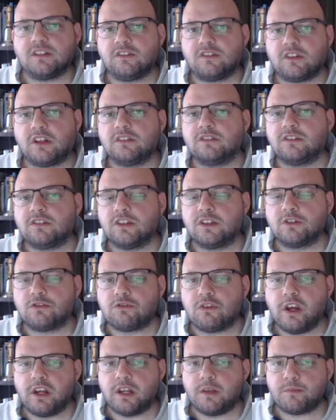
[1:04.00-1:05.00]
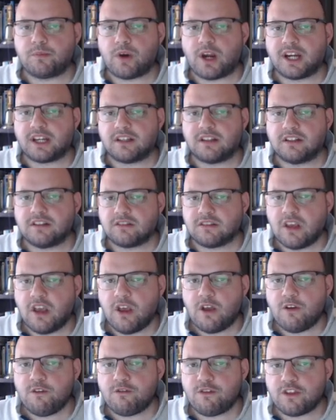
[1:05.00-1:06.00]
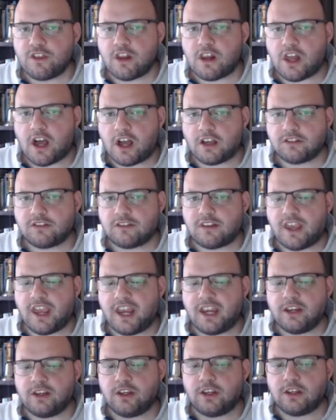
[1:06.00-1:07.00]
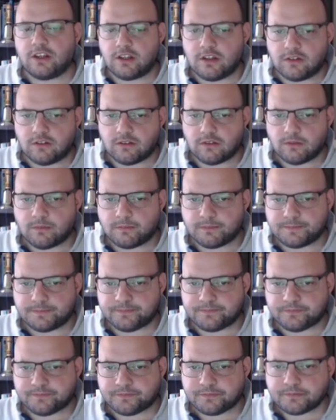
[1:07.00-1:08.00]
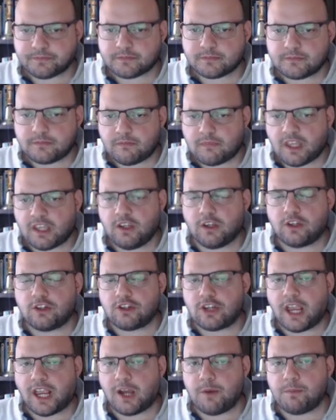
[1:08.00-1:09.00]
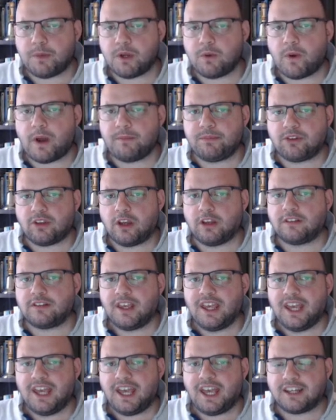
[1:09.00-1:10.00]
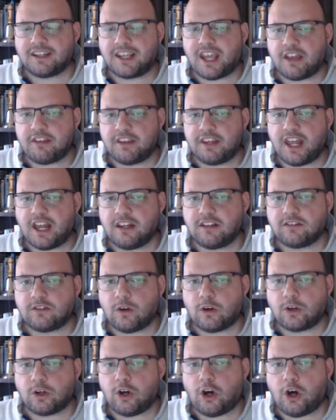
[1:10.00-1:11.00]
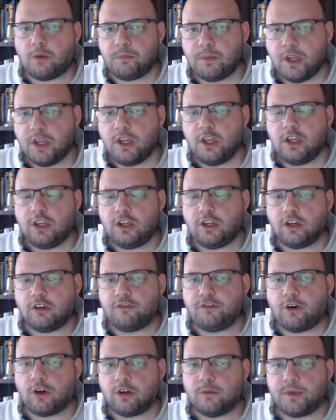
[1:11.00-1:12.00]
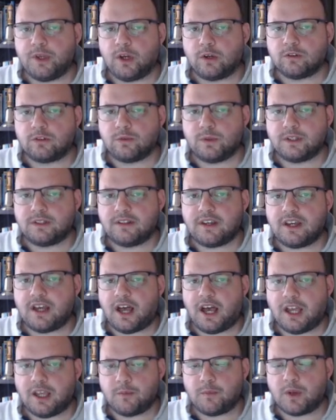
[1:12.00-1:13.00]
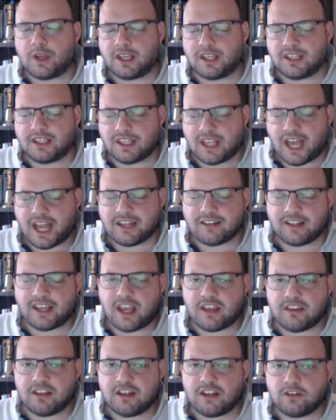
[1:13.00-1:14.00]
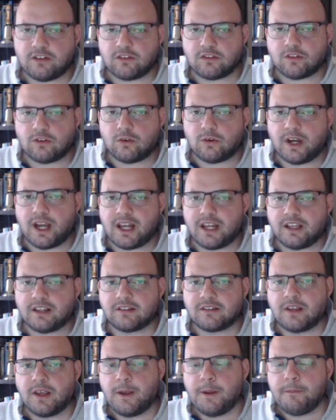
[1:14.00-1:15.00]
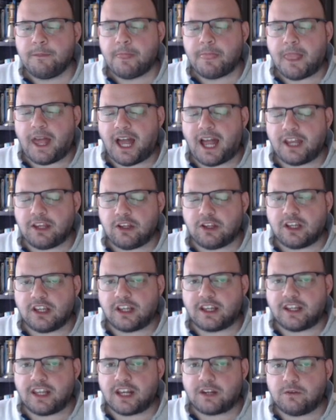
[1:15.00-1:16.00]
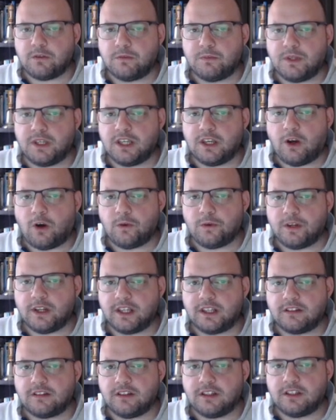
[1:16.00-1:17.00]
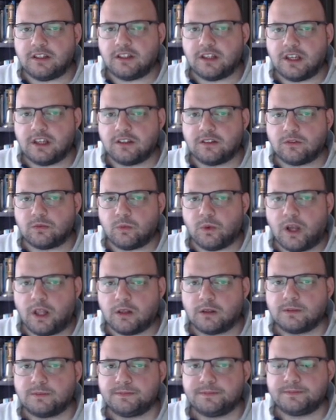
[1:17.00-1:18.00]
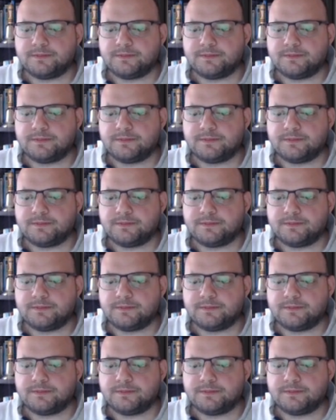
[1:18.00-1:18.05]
consultancy and training practice for the last 10 years. You can check out my website at gethinellis.com. You can follow me on Twitter, I'm at Gethin_Ellis, and you can connect with me on LinkedIn as well.